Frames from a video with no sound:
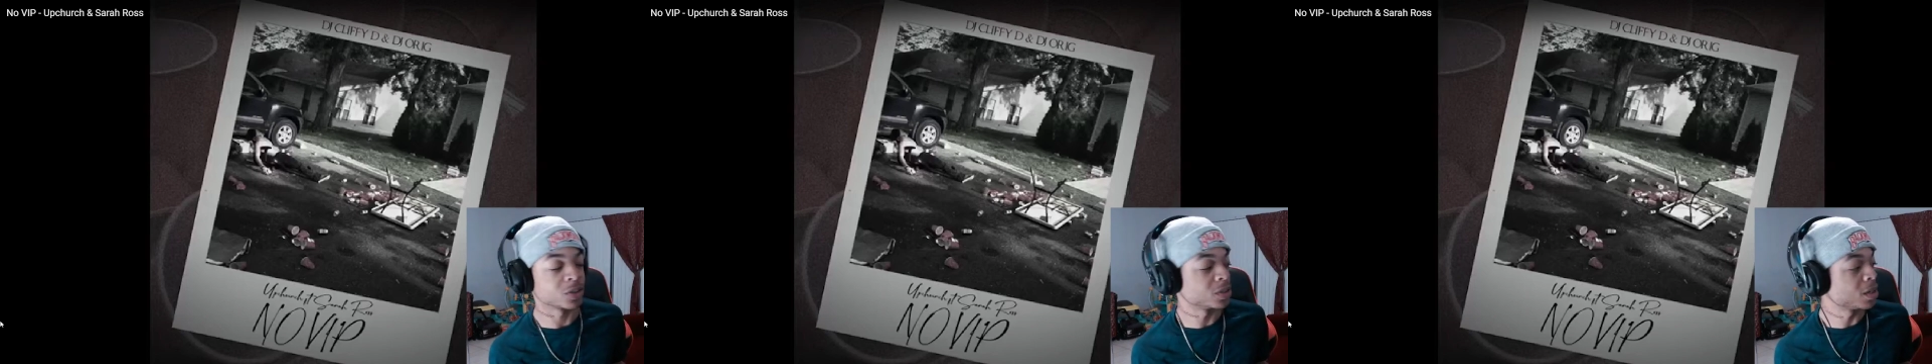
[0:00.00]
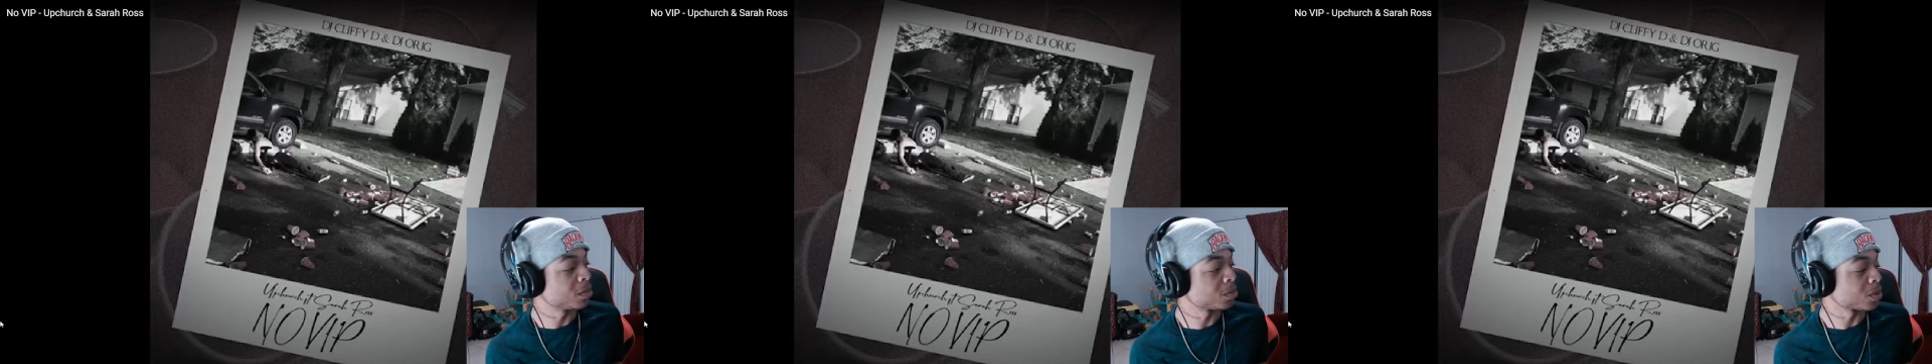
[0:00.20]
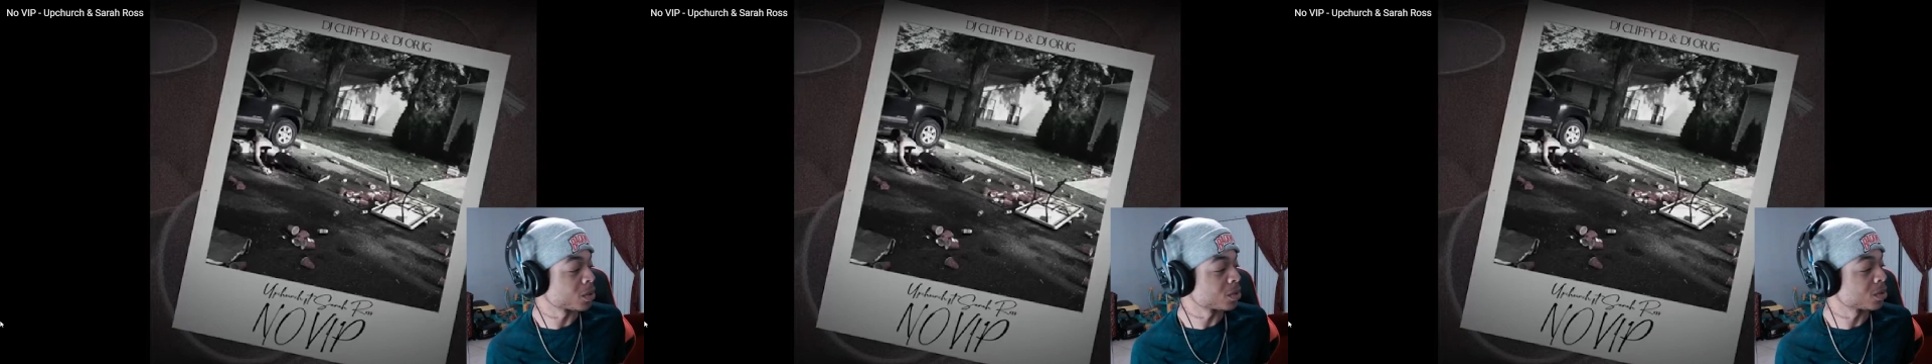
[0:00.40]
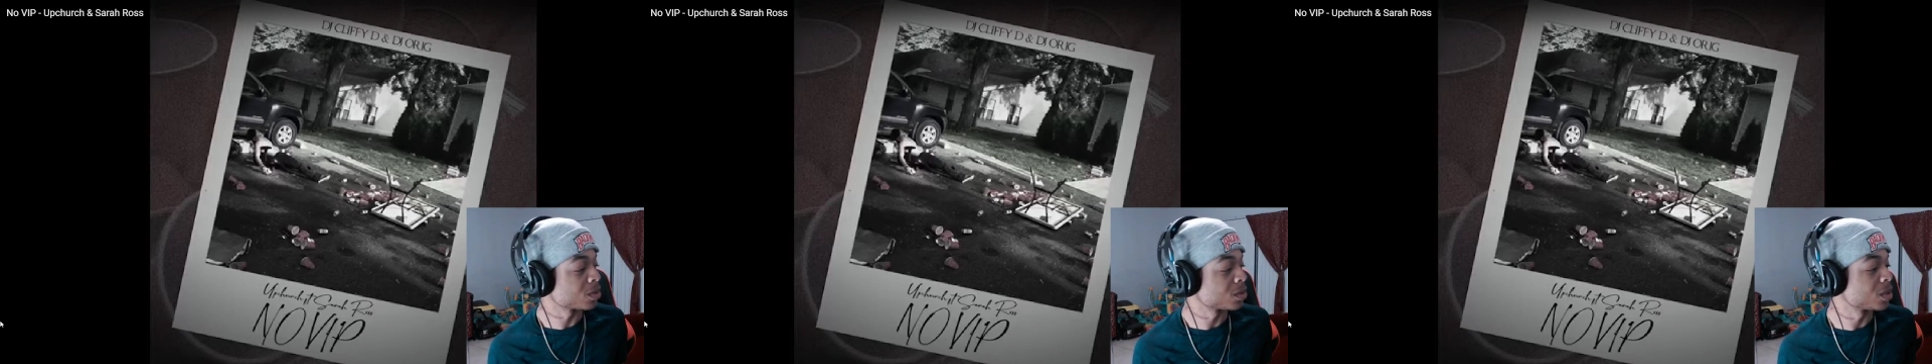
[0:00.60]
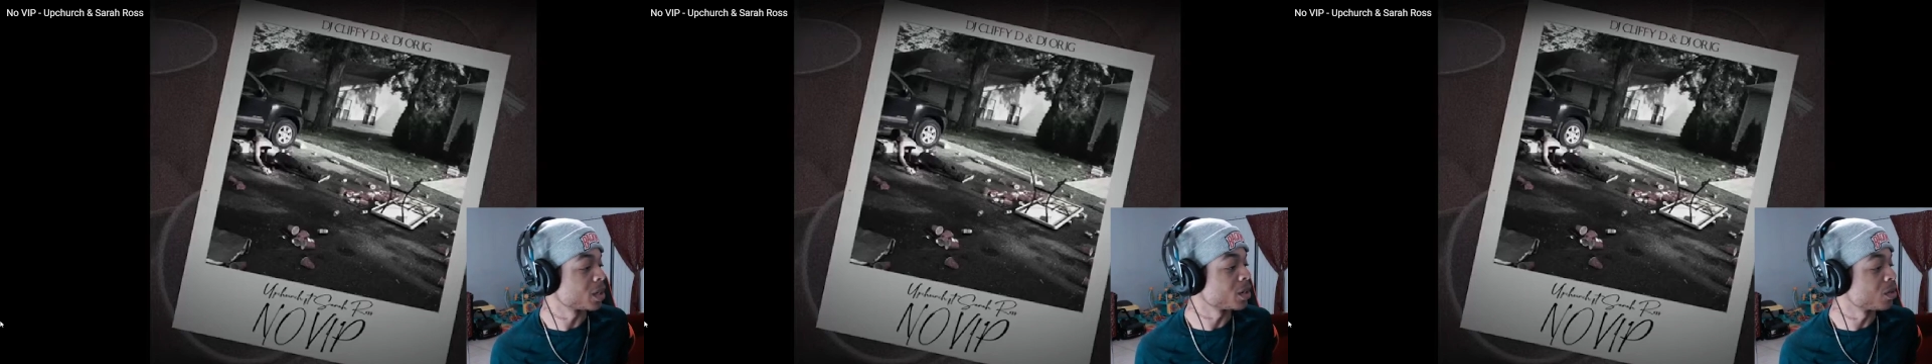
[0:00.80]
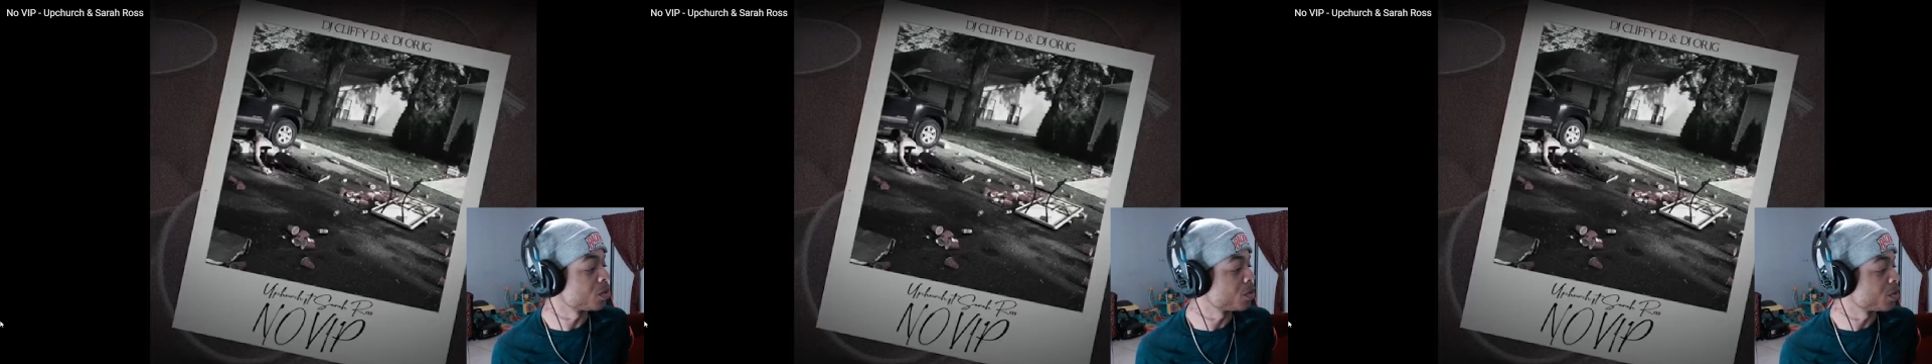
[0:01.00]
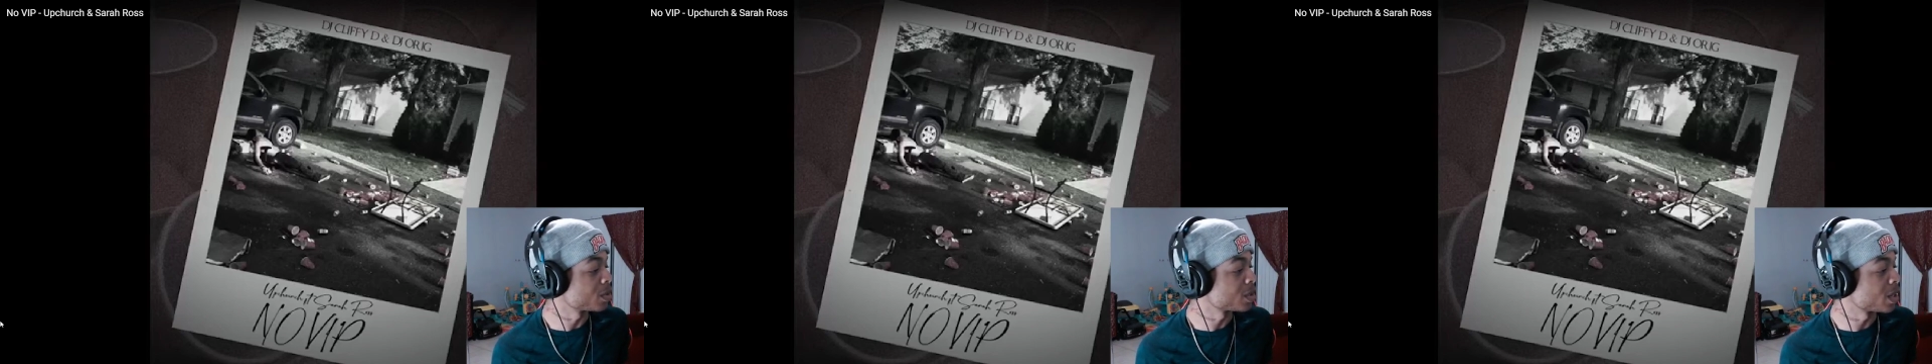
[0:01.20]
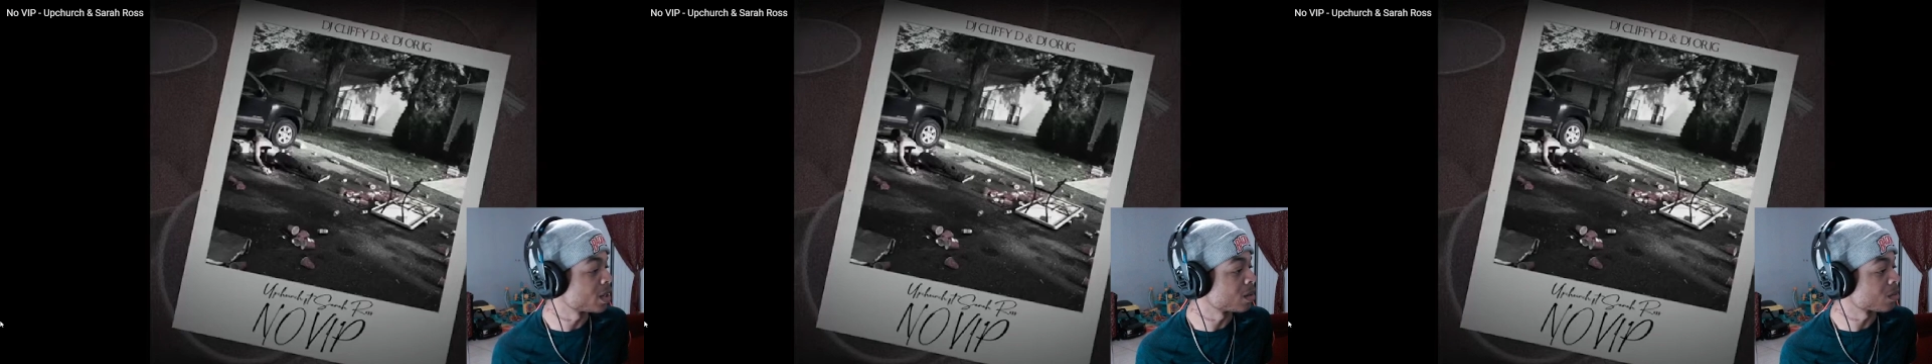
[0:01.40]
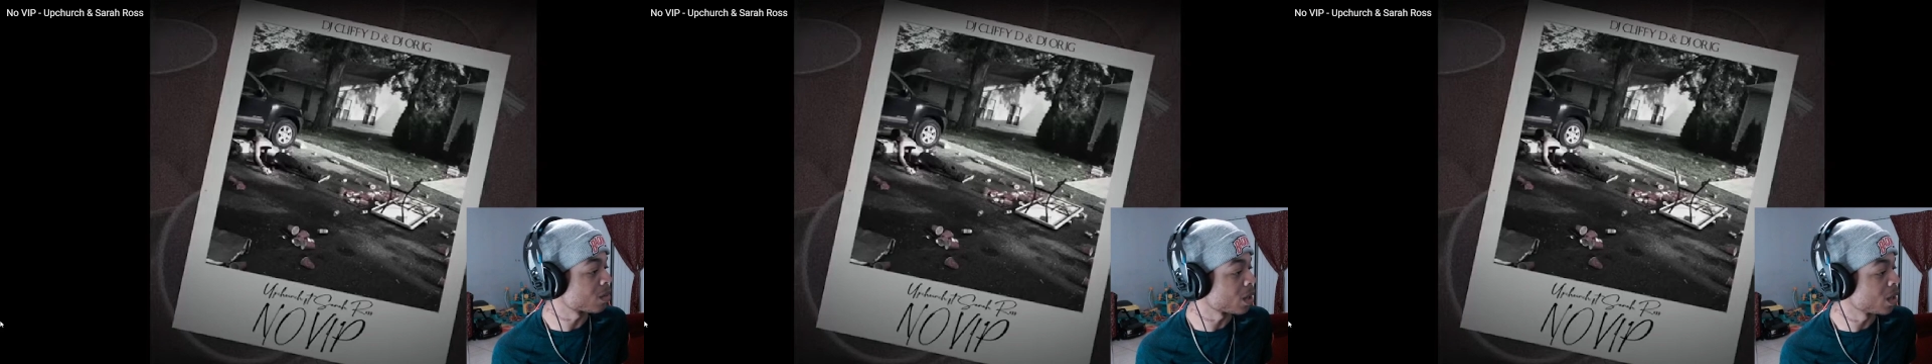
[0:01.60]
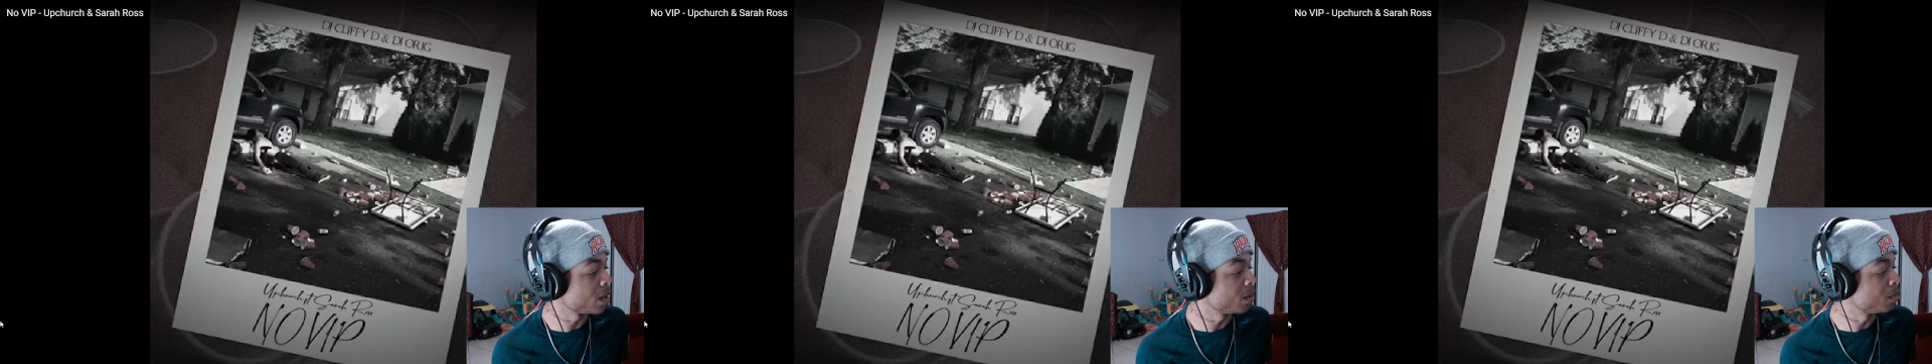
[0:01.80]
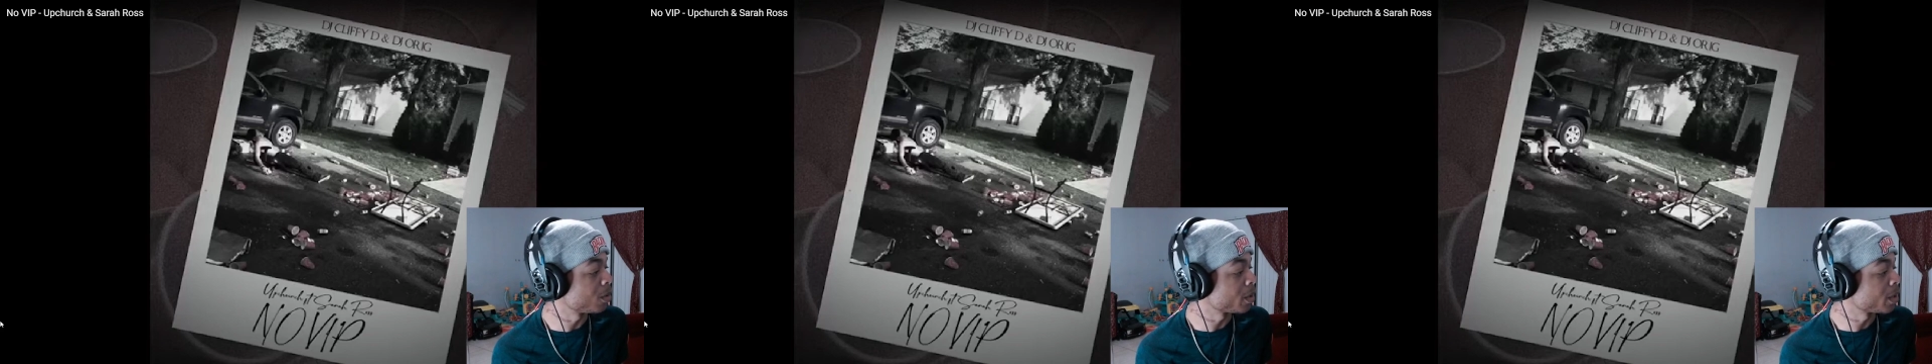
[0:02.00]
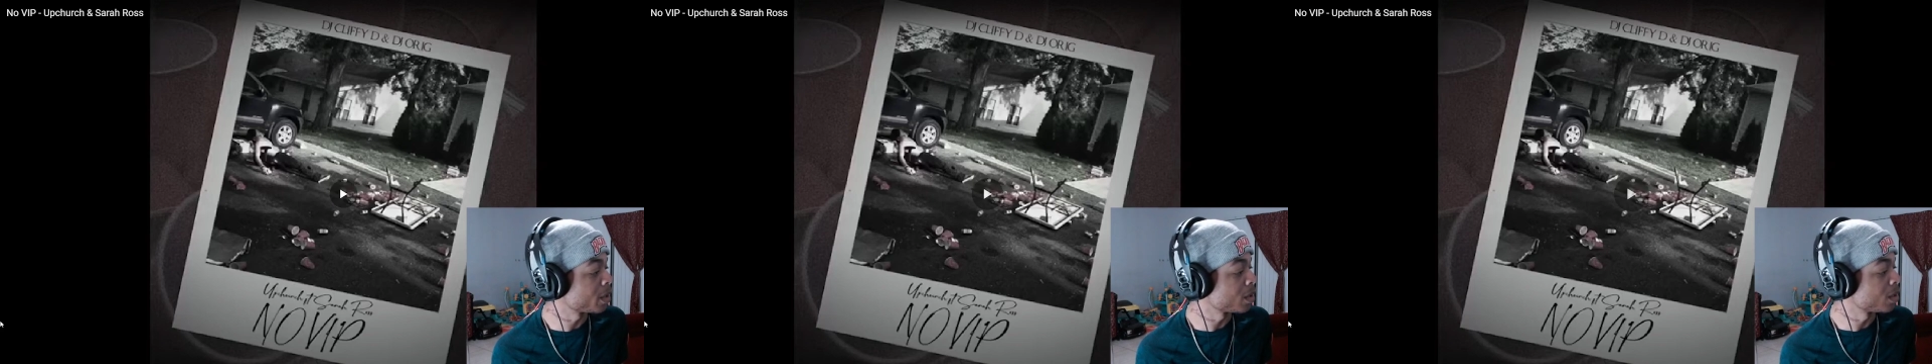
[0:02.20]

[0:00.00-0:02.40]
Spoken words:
you, I'm sure he gonna do his damn thing, but.